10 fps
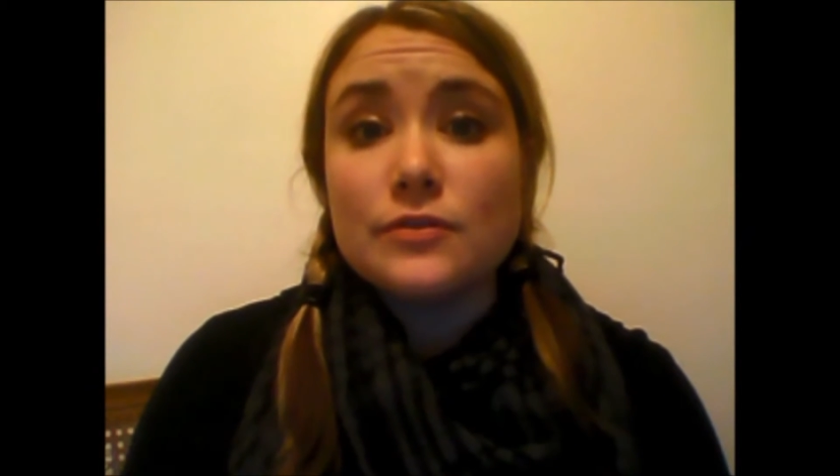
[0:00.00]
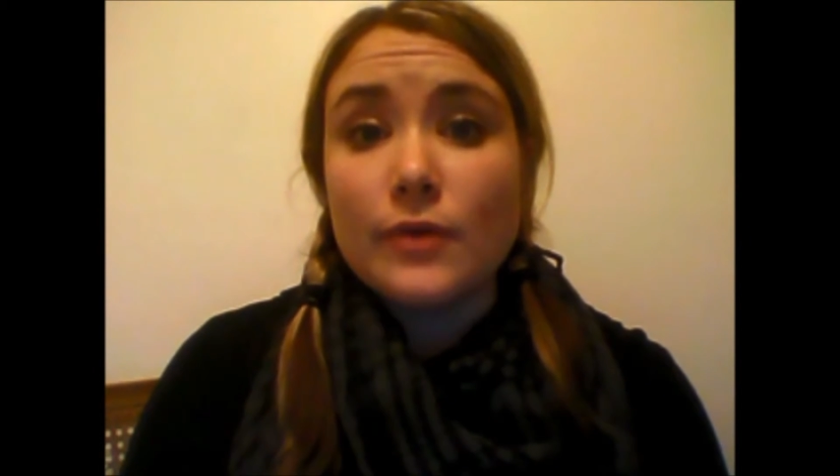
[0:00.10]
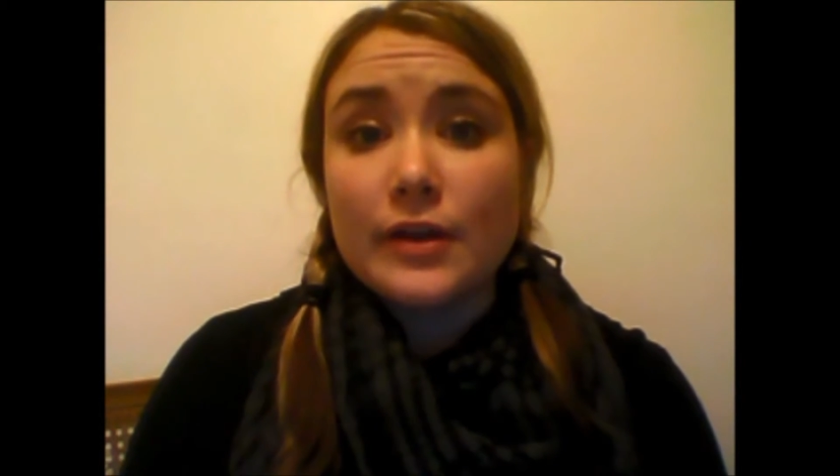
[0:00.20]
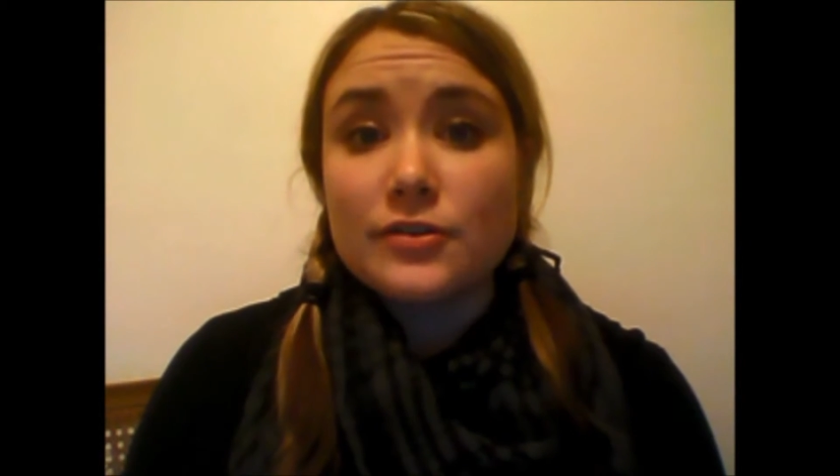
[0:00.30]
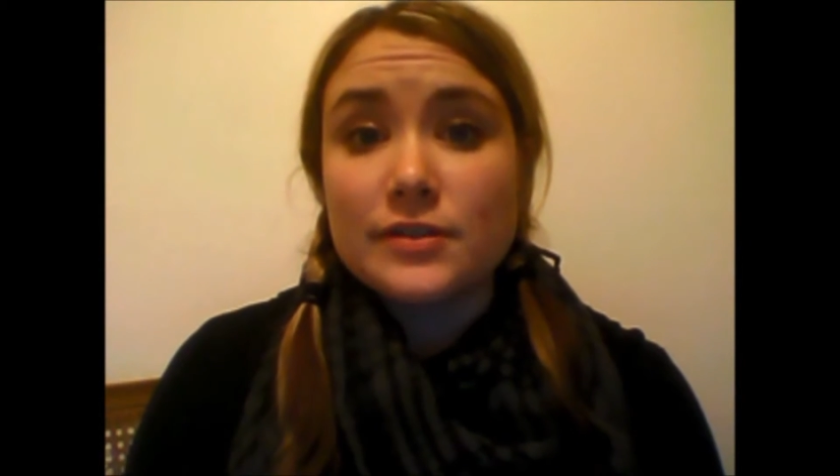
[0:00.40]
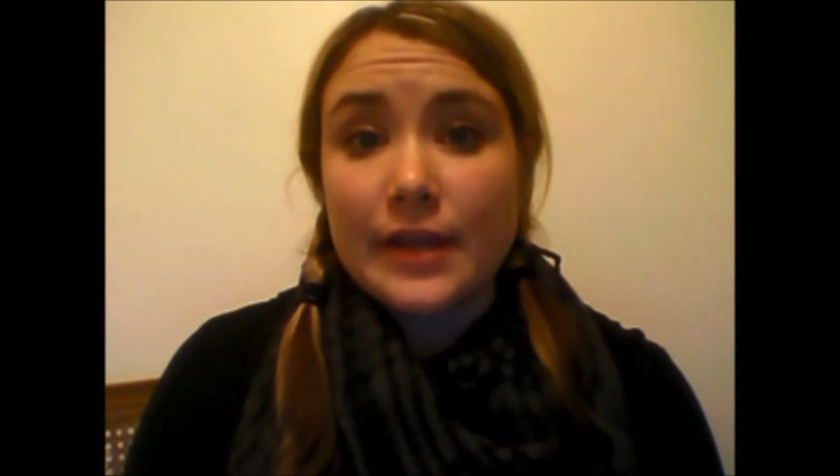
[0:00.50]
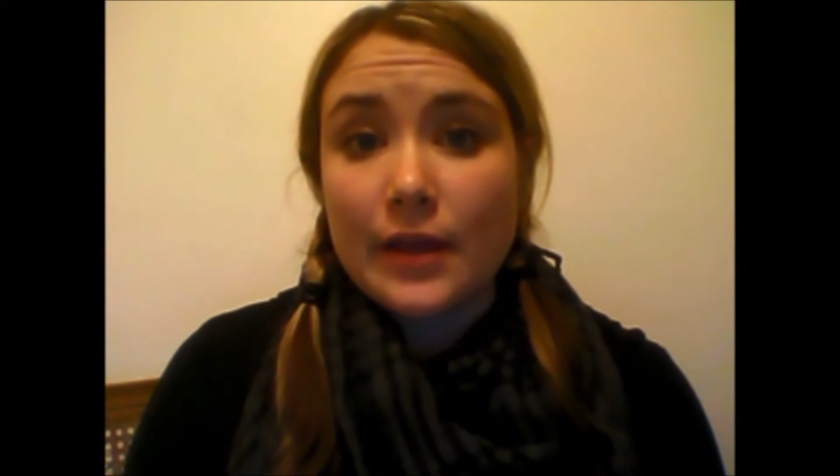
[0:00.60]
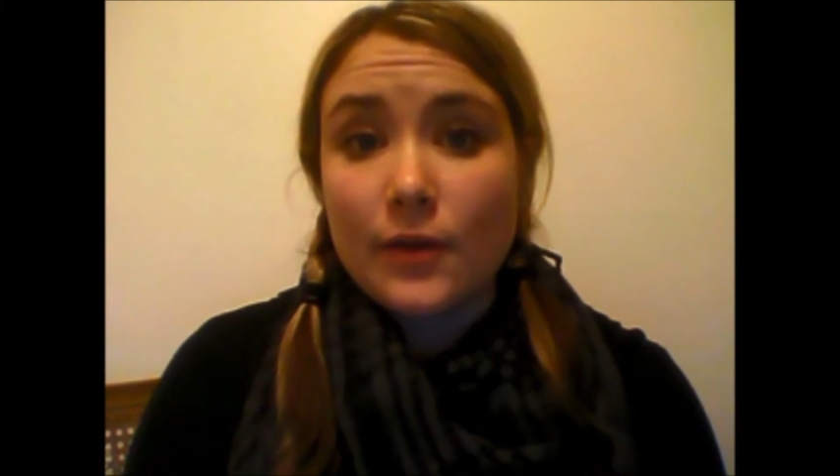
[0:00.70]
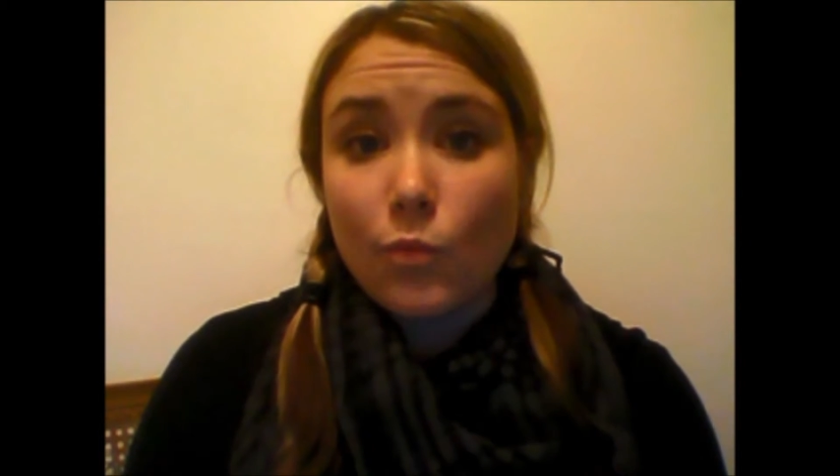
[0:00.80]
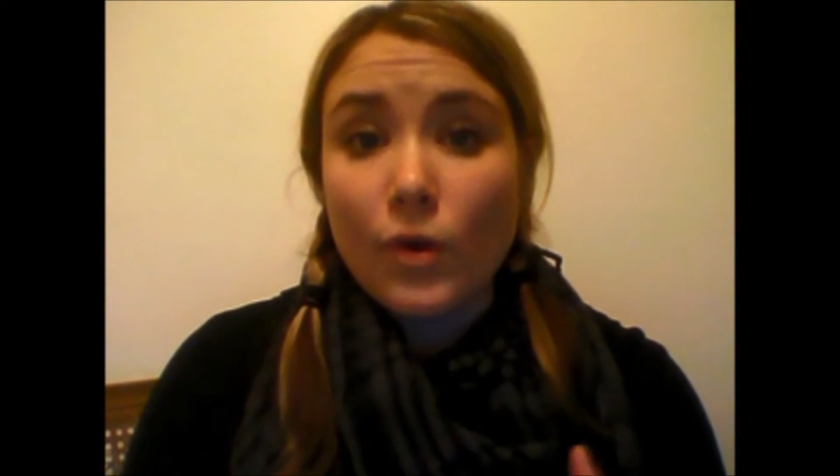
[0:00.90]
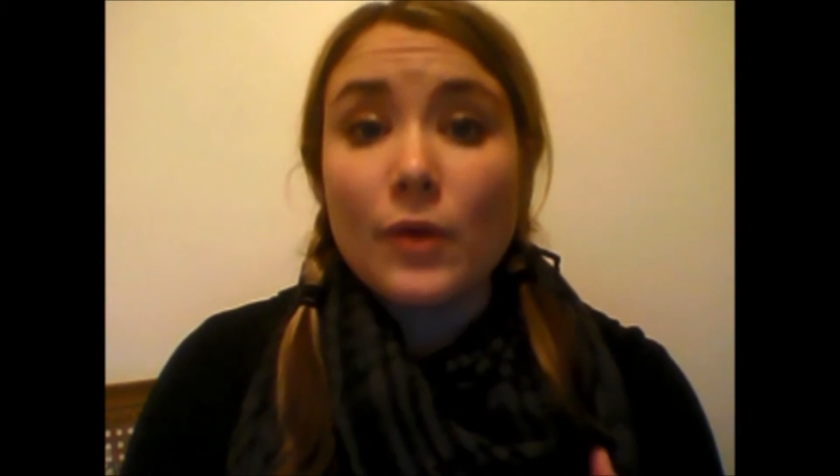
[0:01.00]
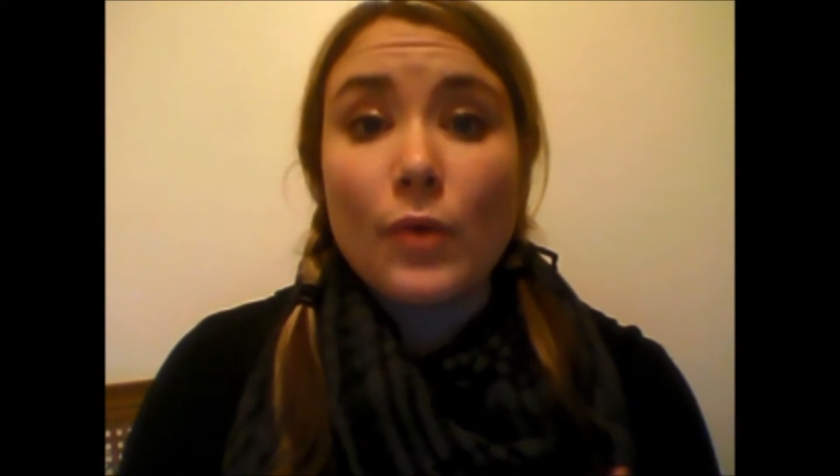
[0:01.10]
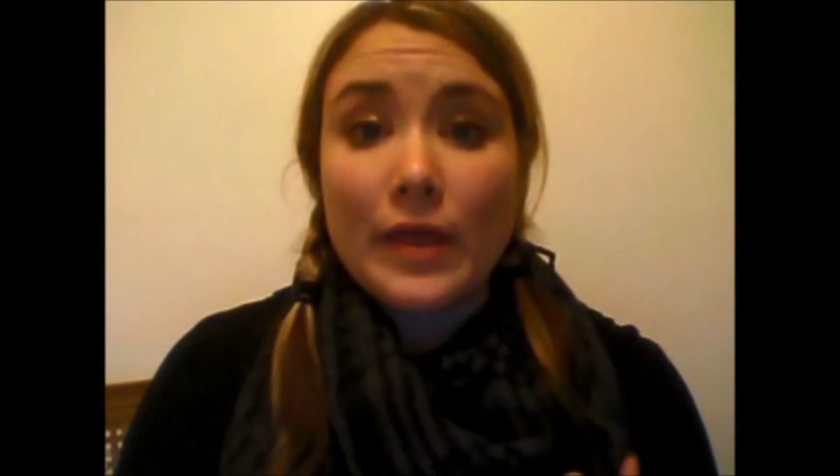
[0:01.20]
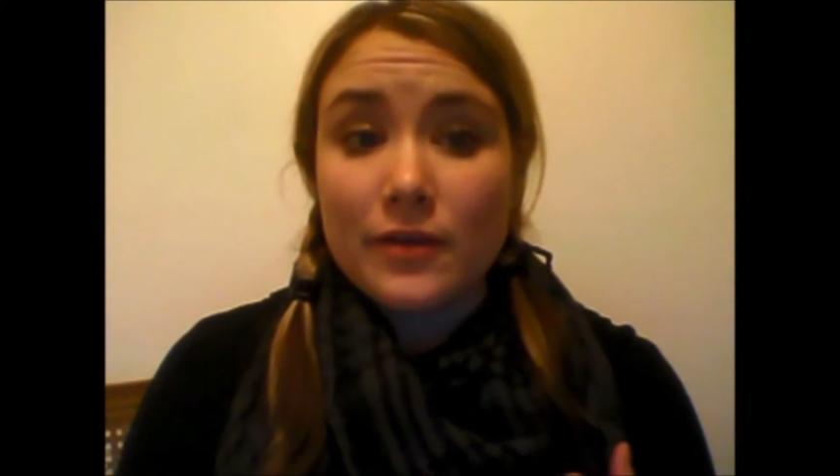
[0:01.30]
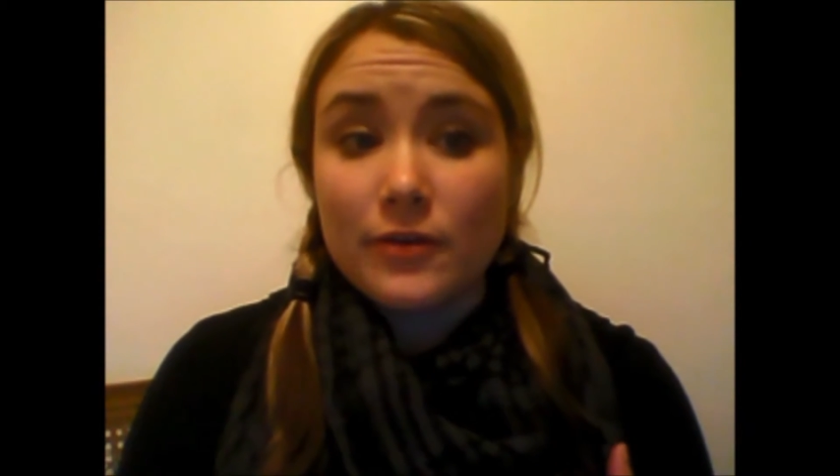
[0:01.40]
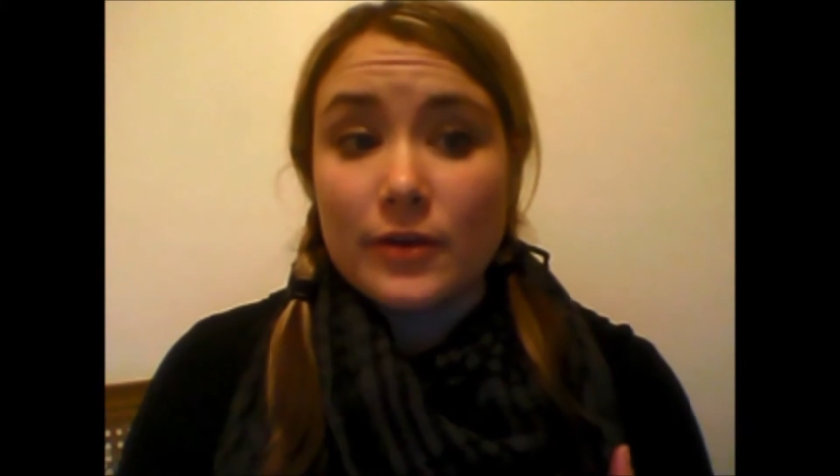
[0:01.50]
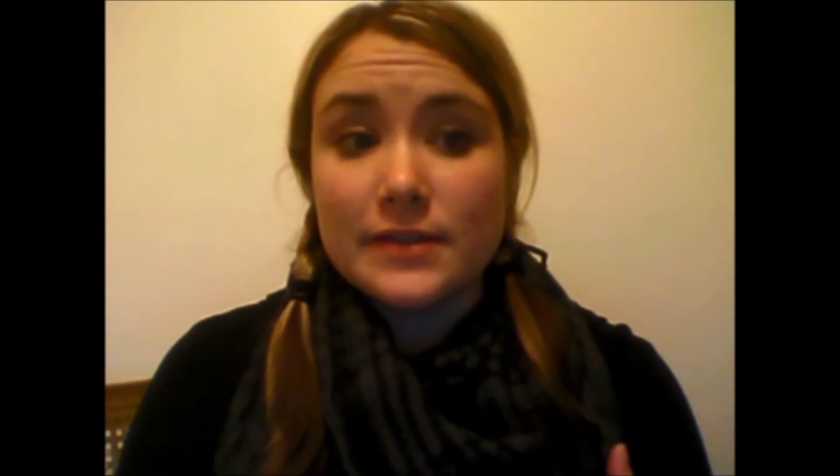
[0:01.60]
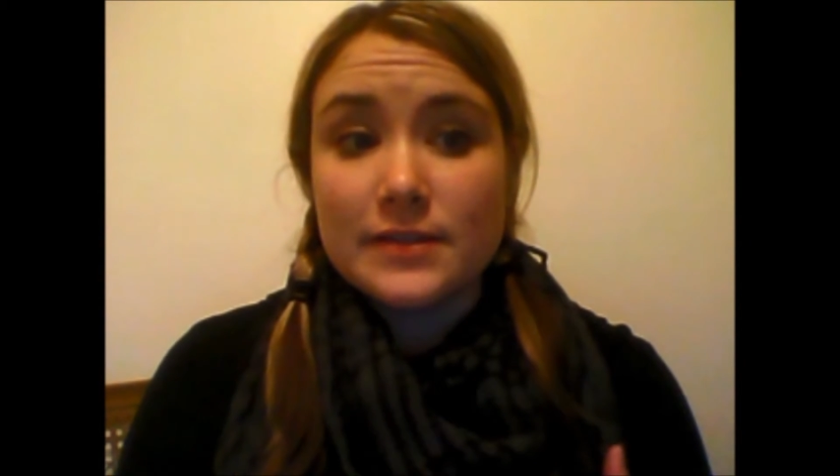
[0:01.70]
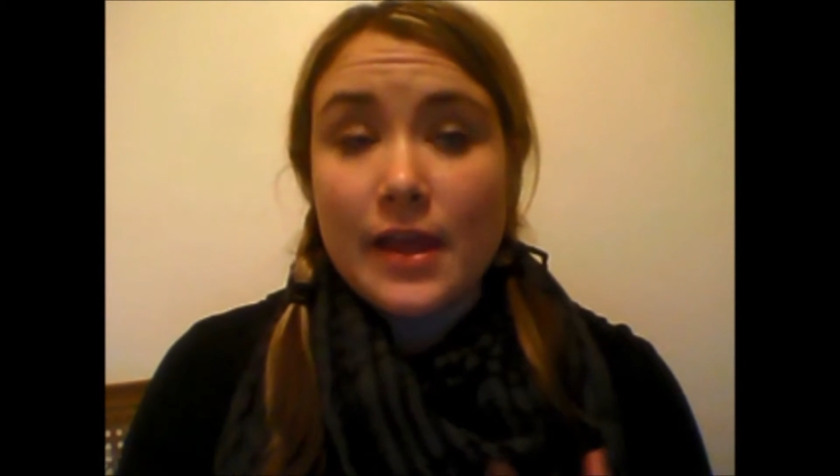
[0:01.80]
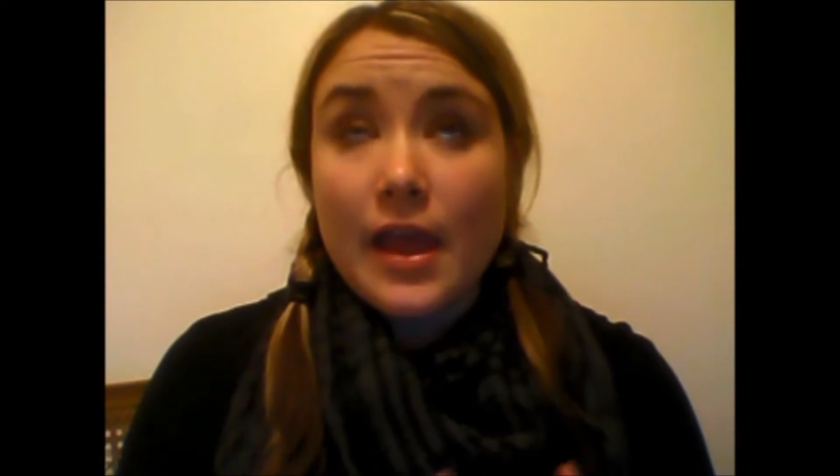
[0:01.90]
to understand what weather
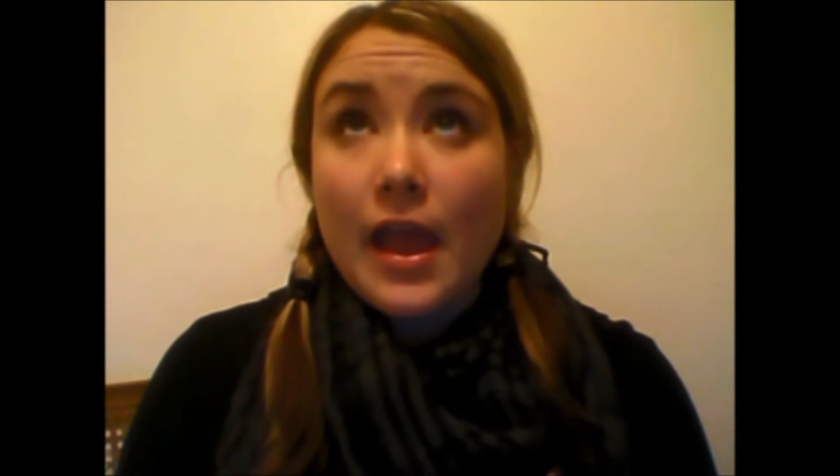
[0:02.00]
is